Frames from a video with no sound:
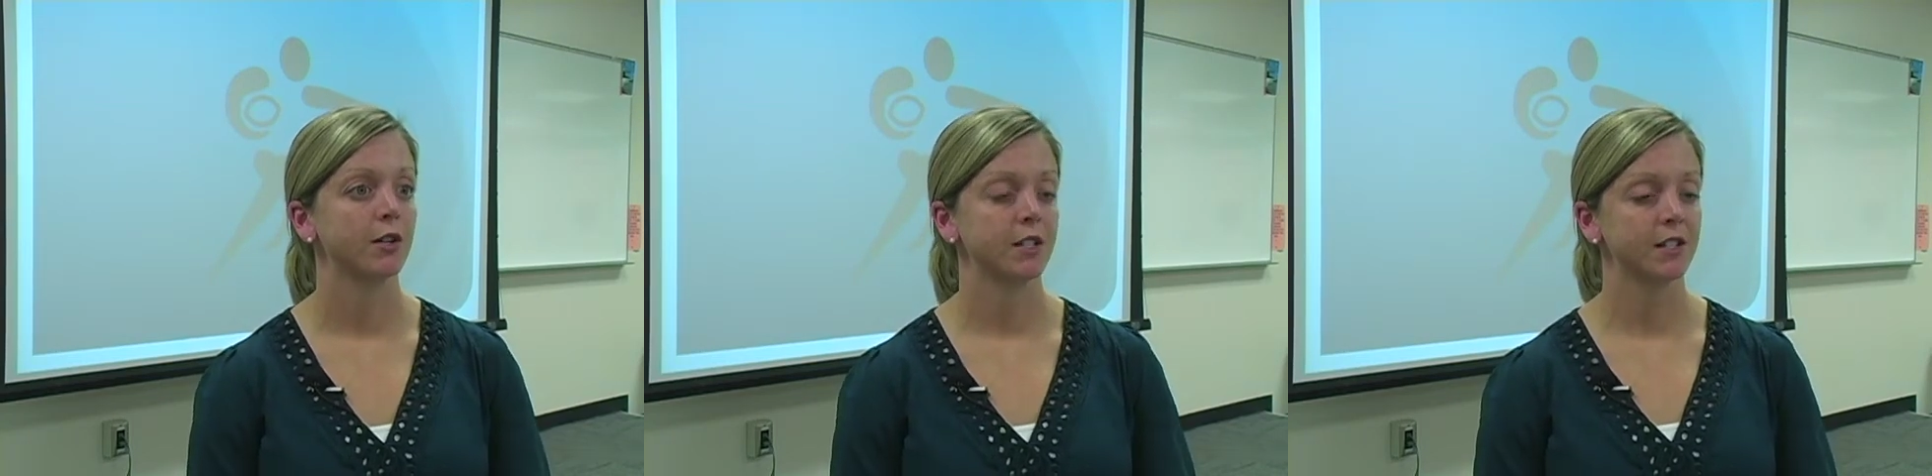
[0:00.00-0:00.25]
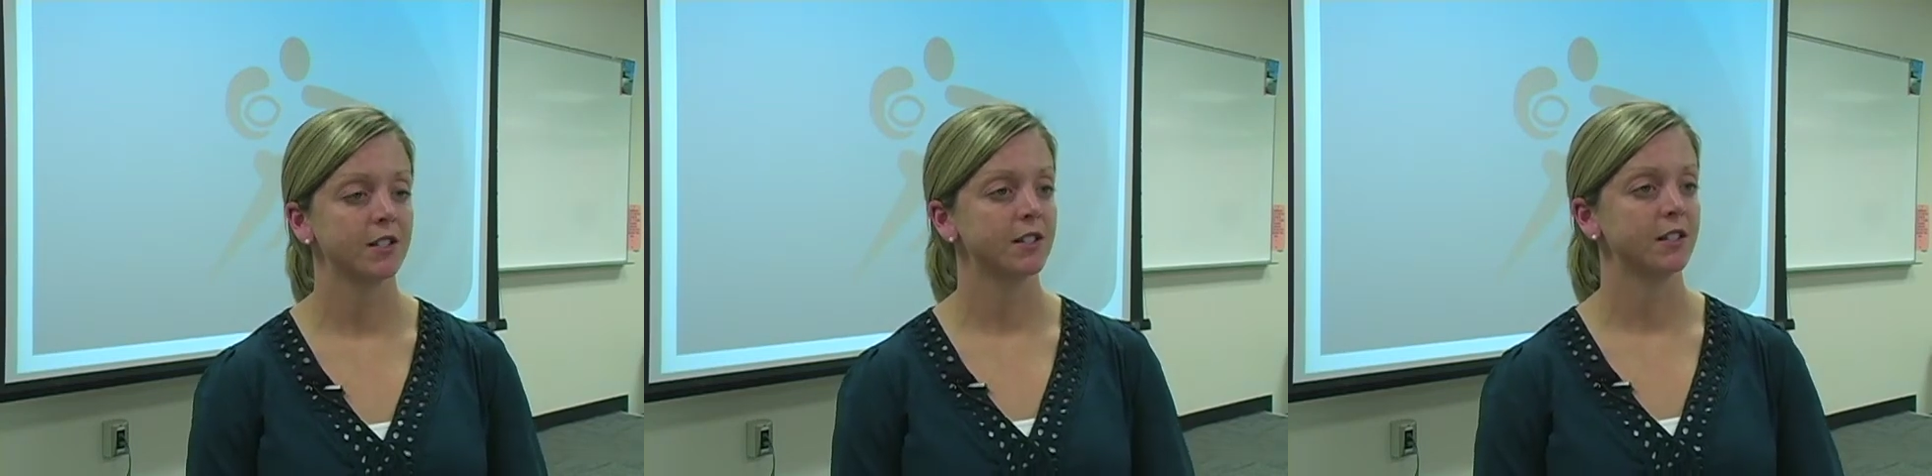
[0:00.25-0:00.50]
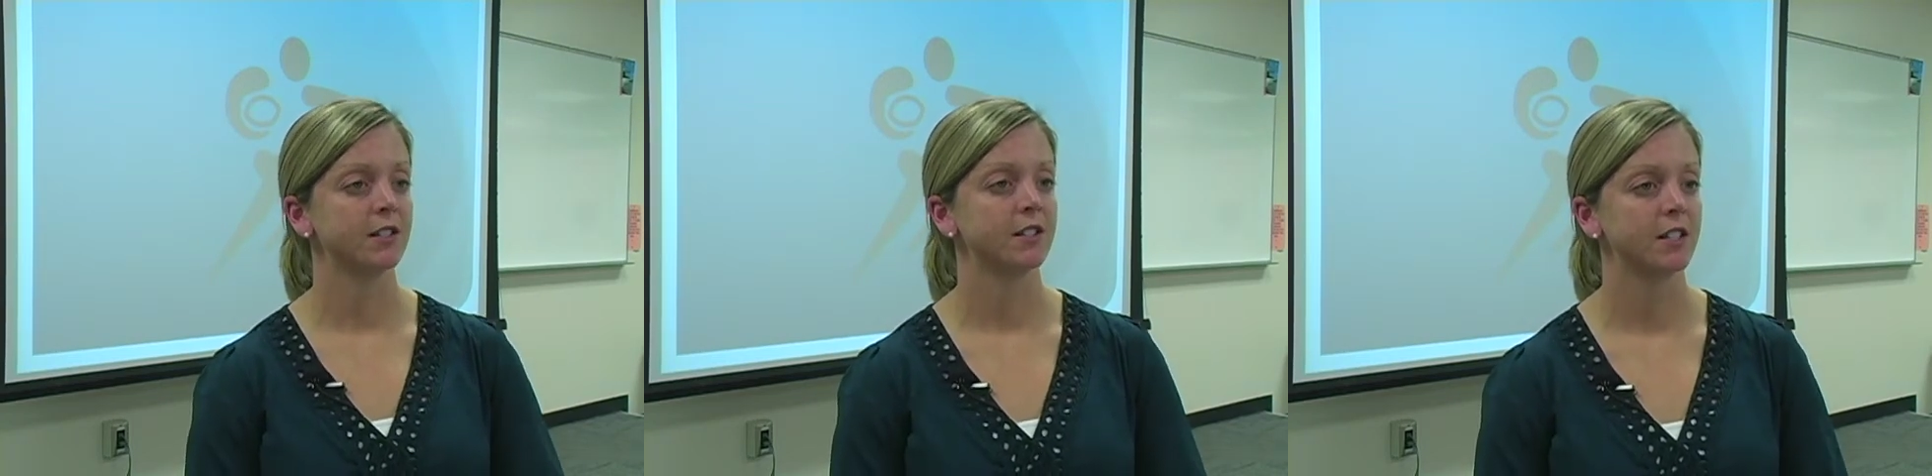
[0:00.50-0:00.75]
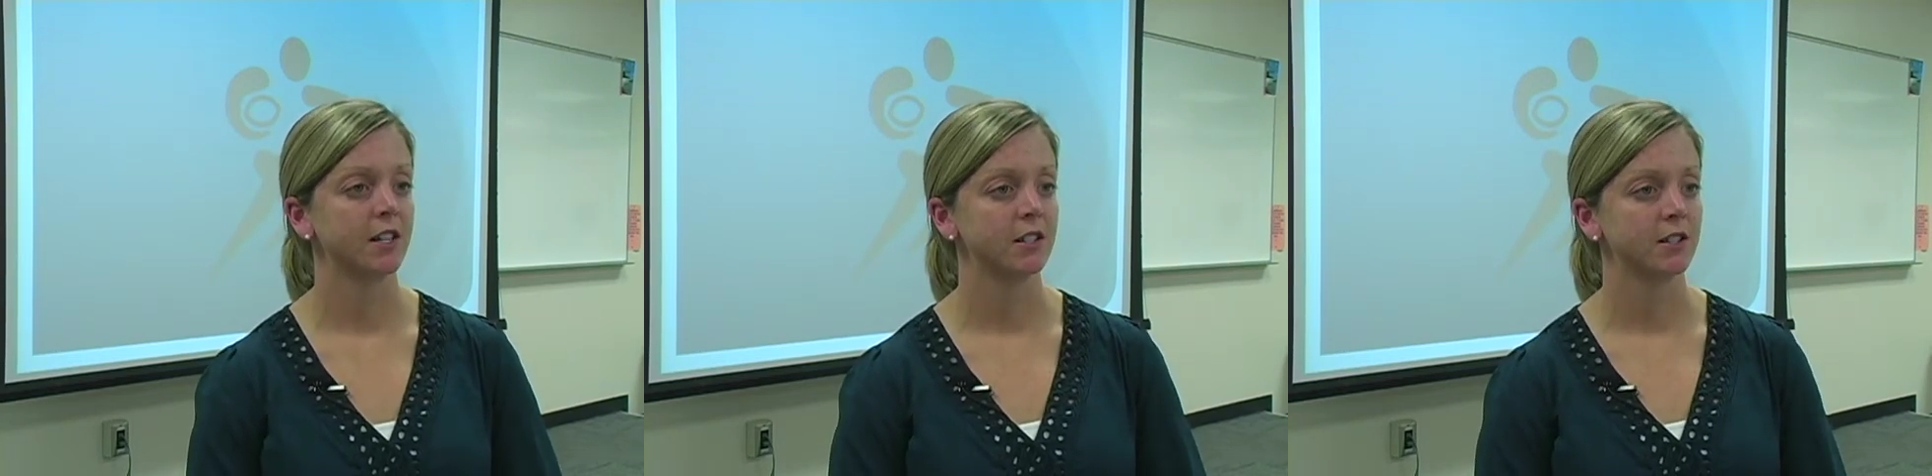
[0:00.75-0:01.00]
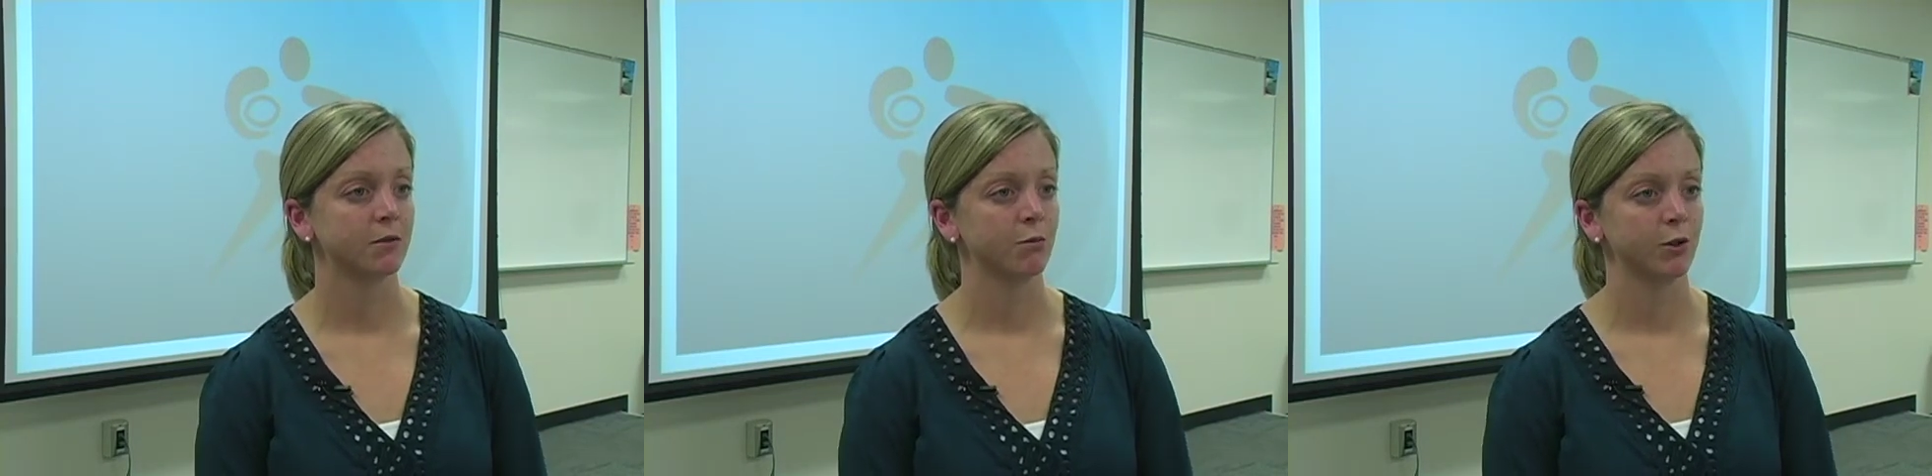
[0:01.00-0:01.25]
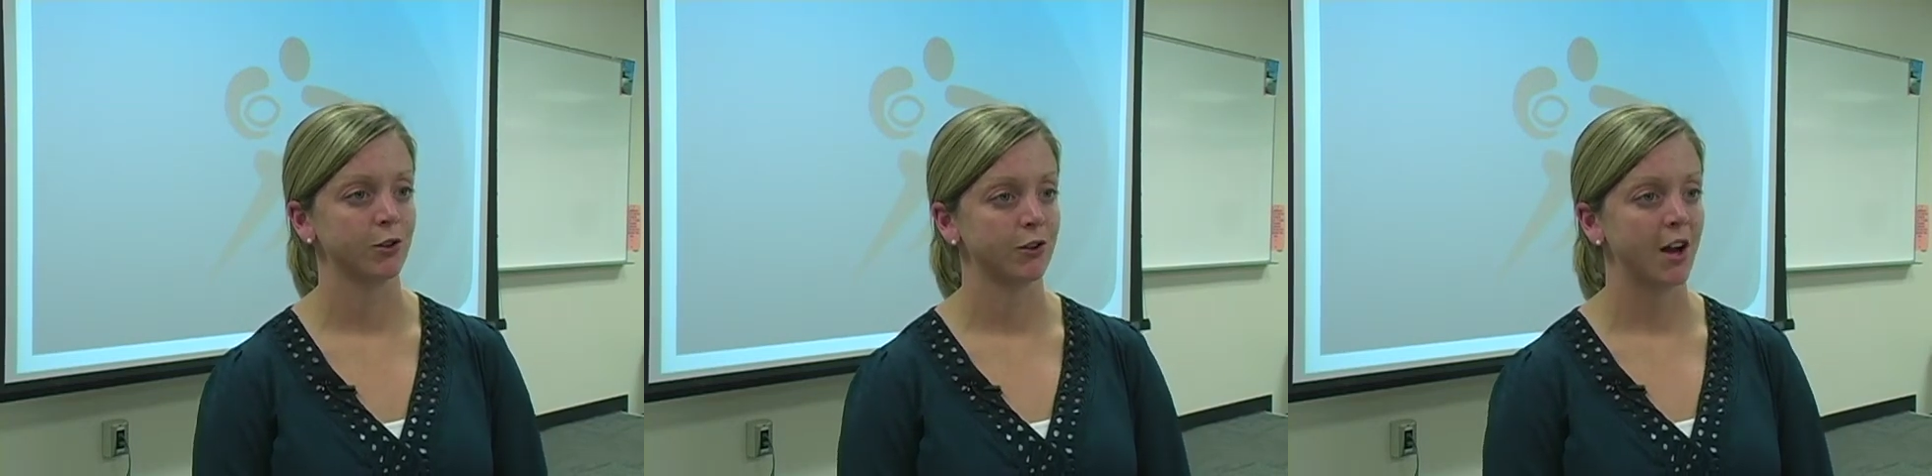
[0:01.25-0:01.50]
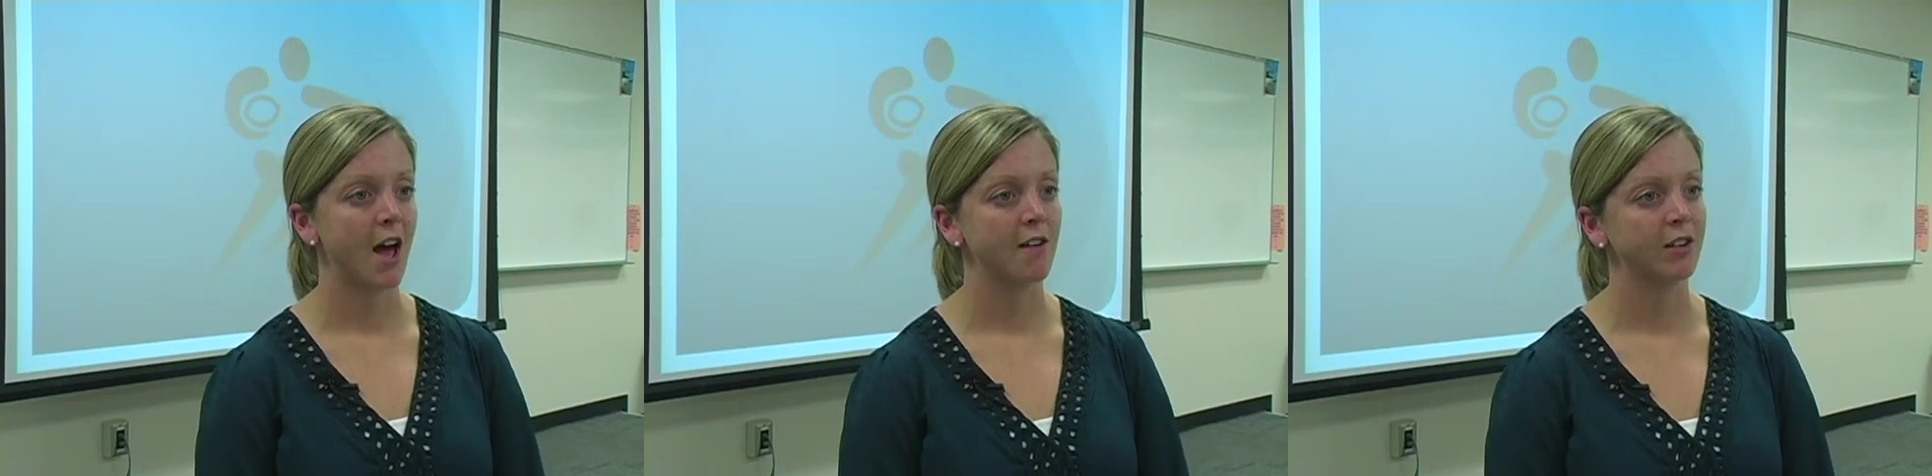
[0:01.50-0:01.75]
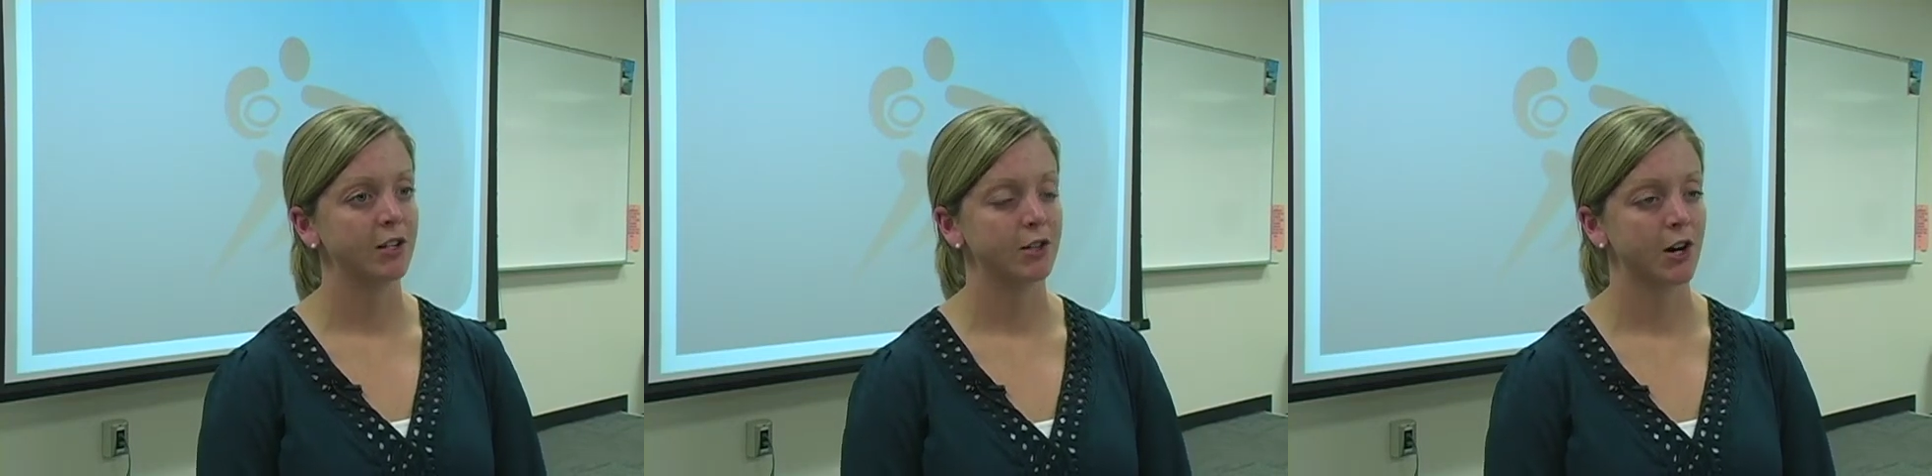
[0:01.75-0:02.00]
this in season when you're in
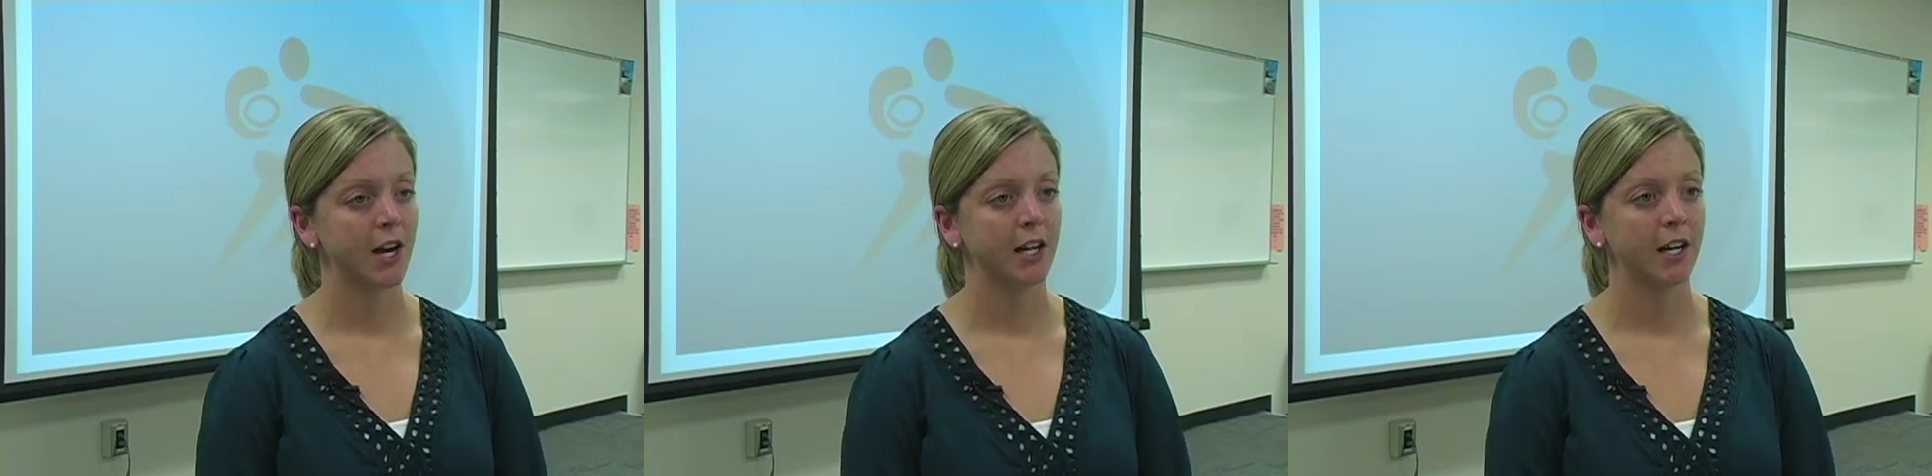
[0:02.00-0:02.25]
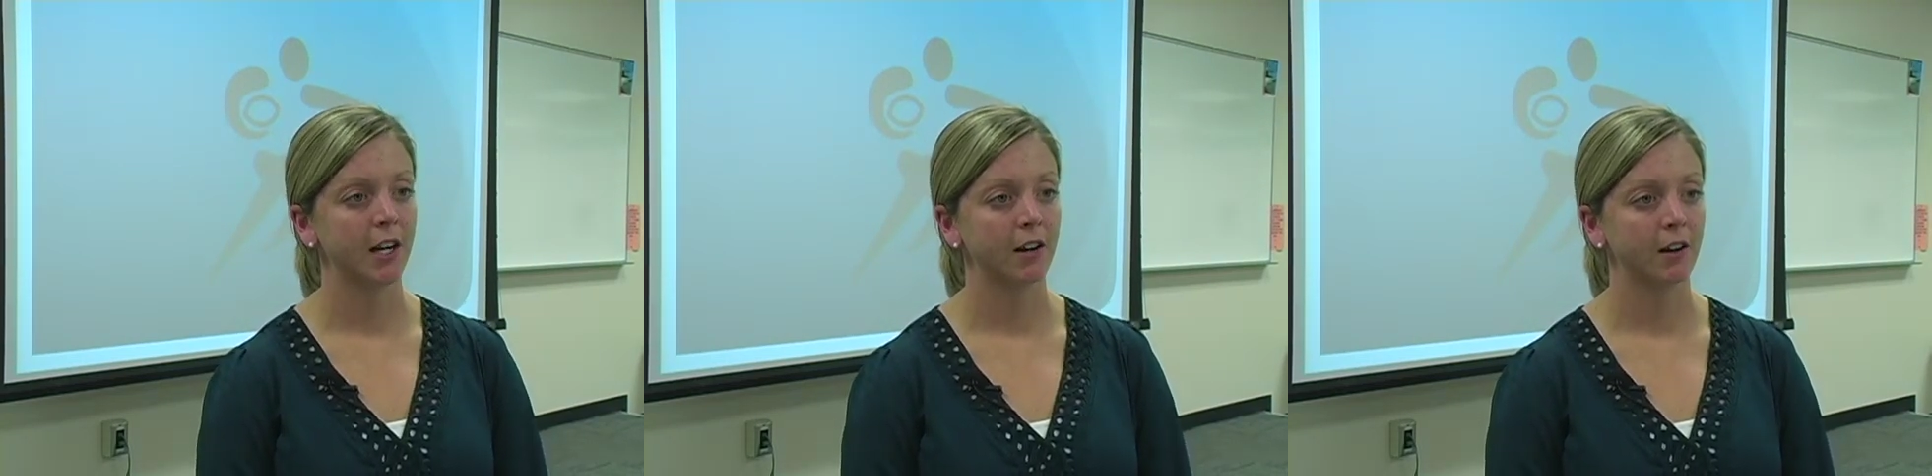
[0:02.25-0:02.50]
heavy training.